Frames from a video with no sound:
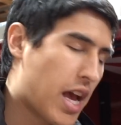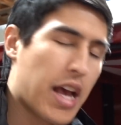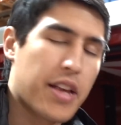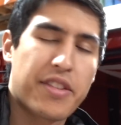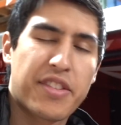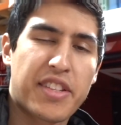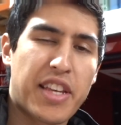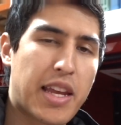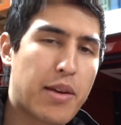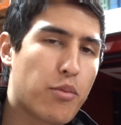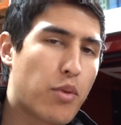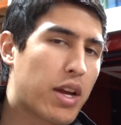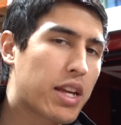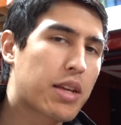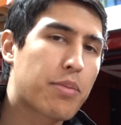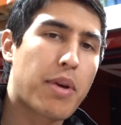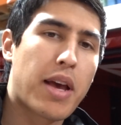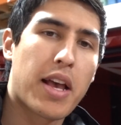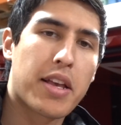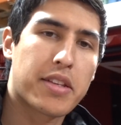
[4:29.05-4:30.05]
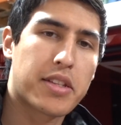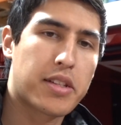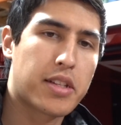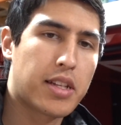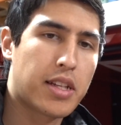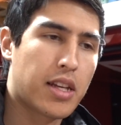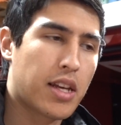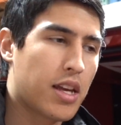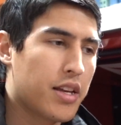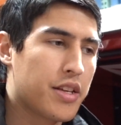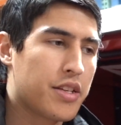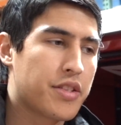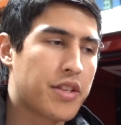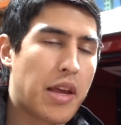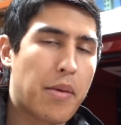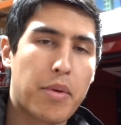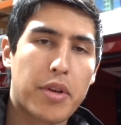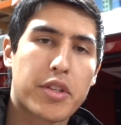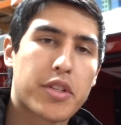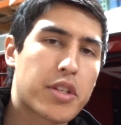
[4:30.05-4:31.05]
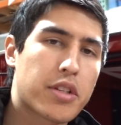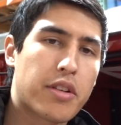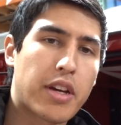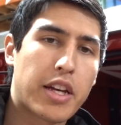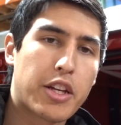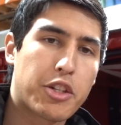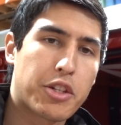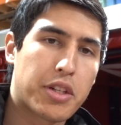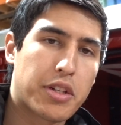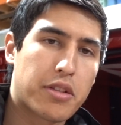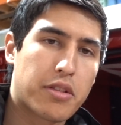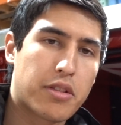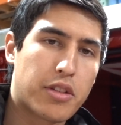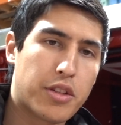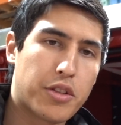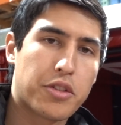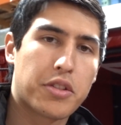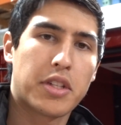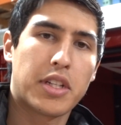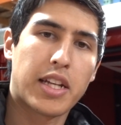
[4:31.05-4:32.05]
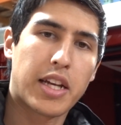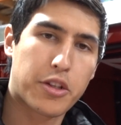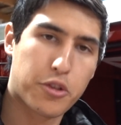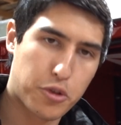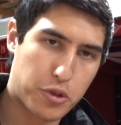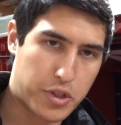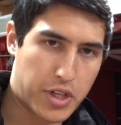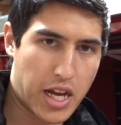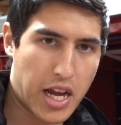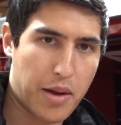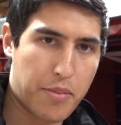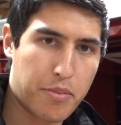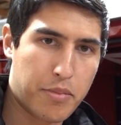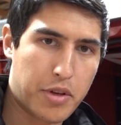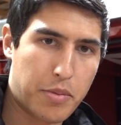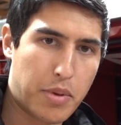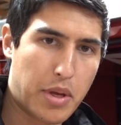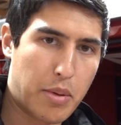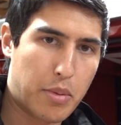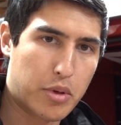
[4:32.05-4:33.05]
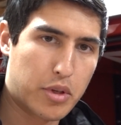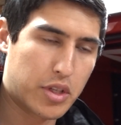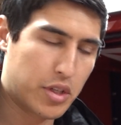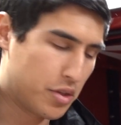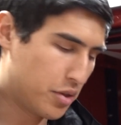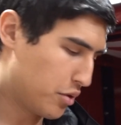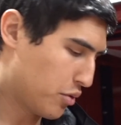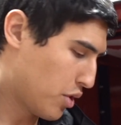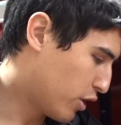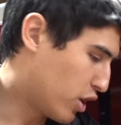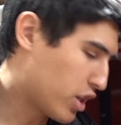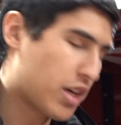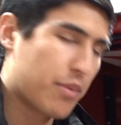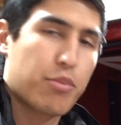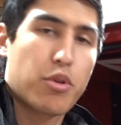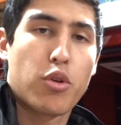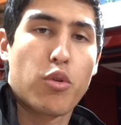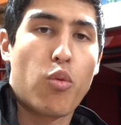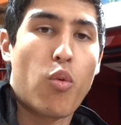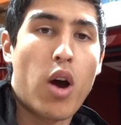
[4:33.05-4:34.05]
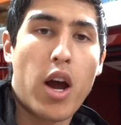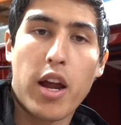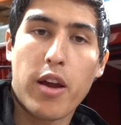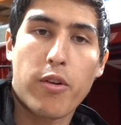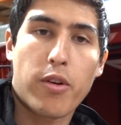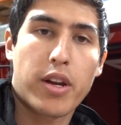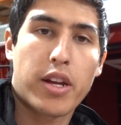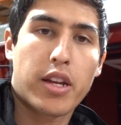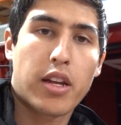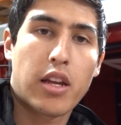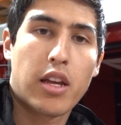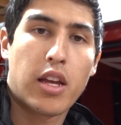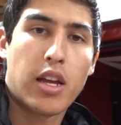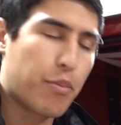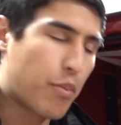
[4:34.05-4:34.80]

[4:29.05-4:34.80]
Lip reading: Has same weight capacity, same installation. You just need extra time to be able to hook up your wiring.